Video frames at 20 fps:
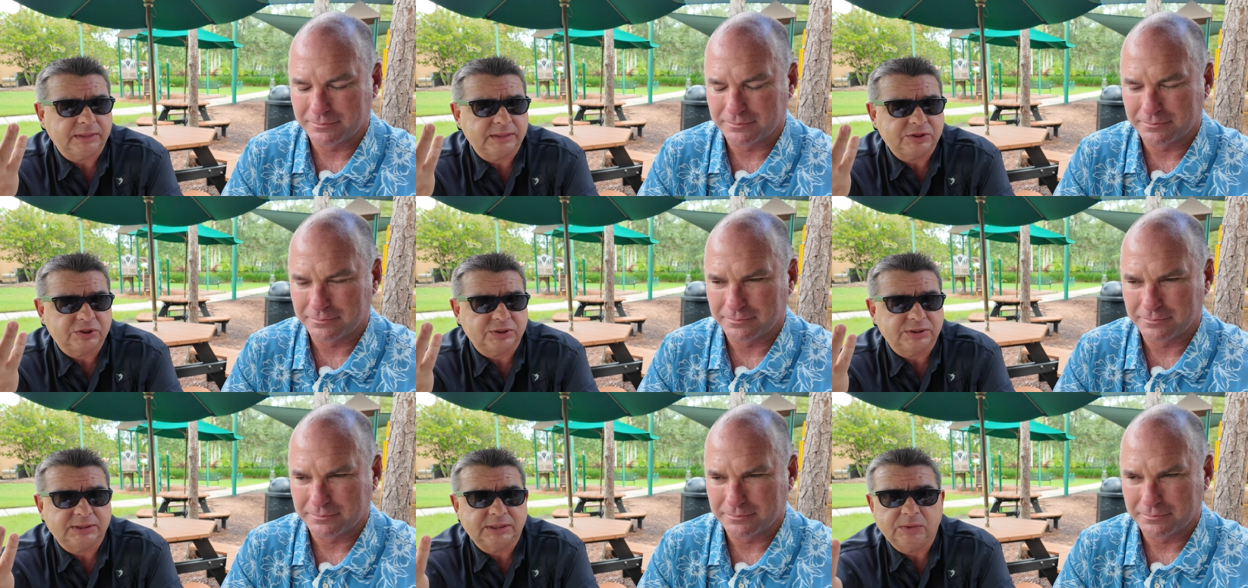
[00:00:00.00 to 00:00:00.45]

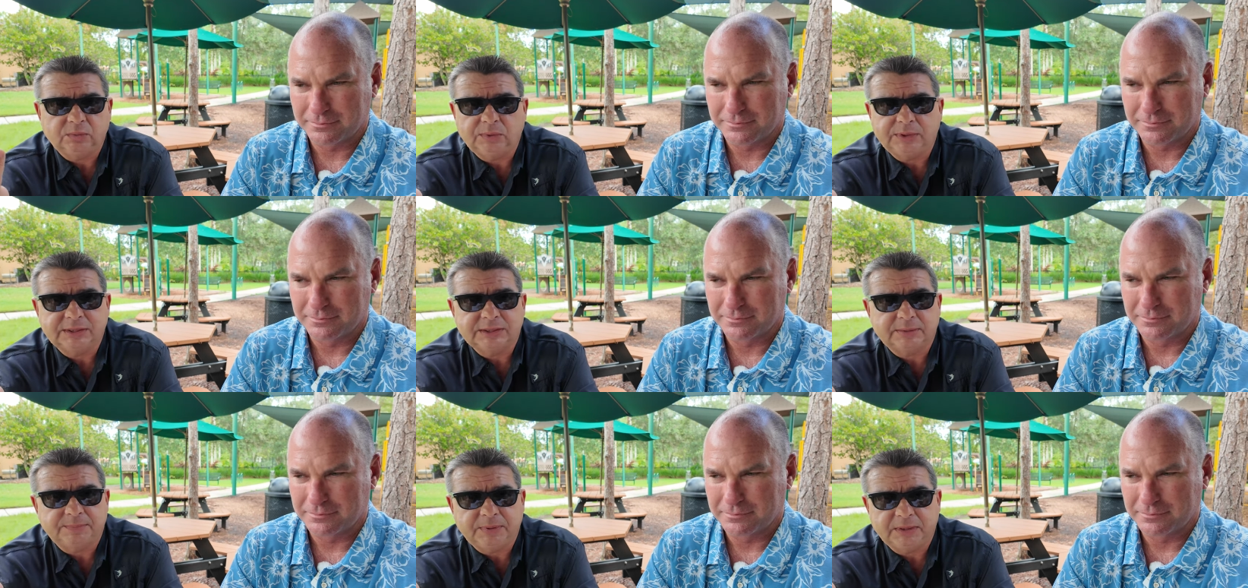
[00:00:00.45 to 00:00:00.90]
Speaker 1: let's just
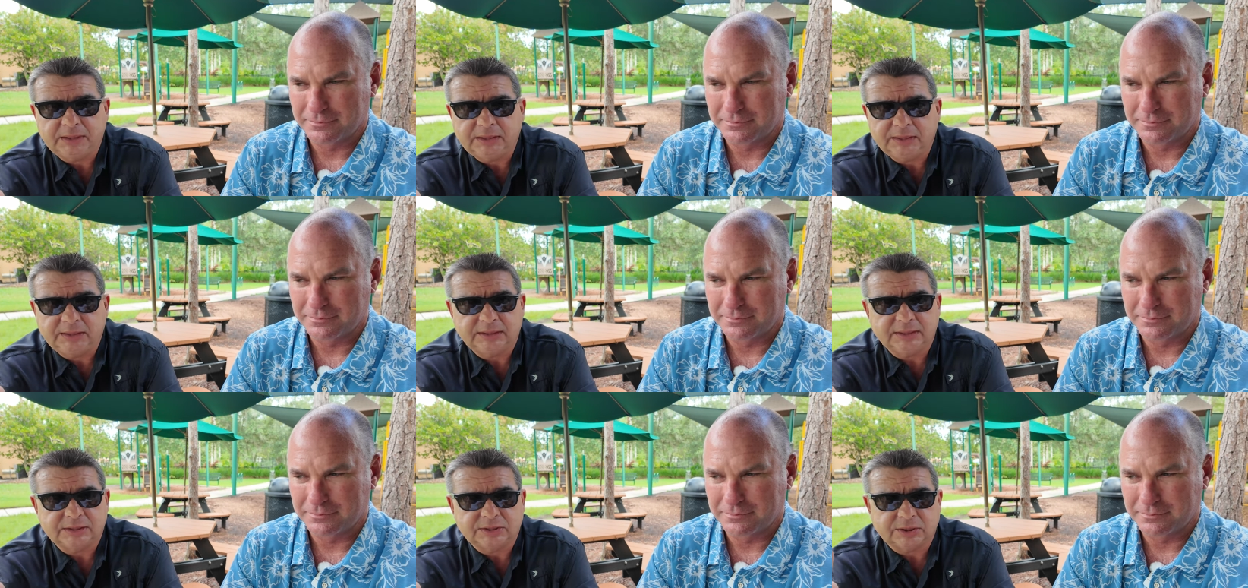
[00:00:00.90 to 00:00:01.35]
see what his
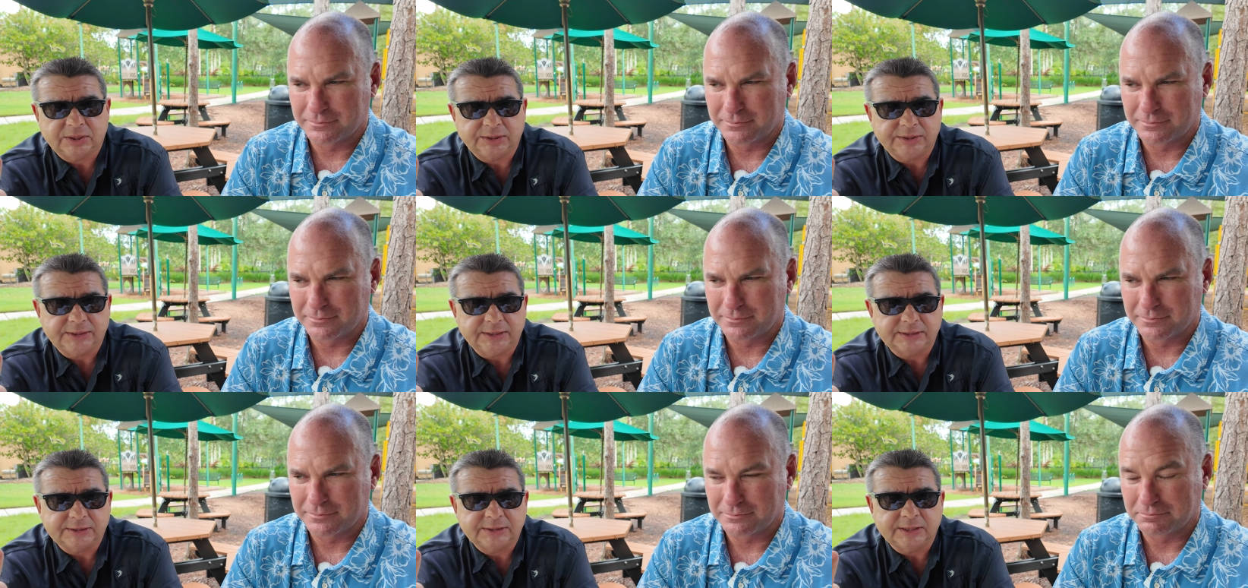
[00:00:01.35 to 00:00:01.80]
opinion is
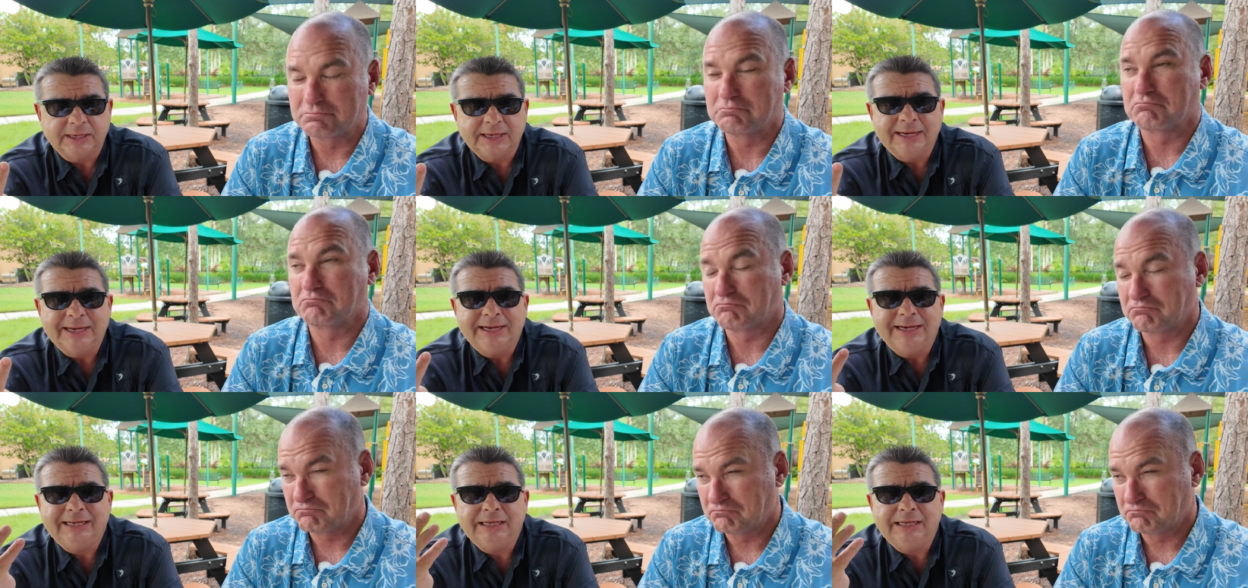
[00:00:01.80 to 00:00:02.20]
on this.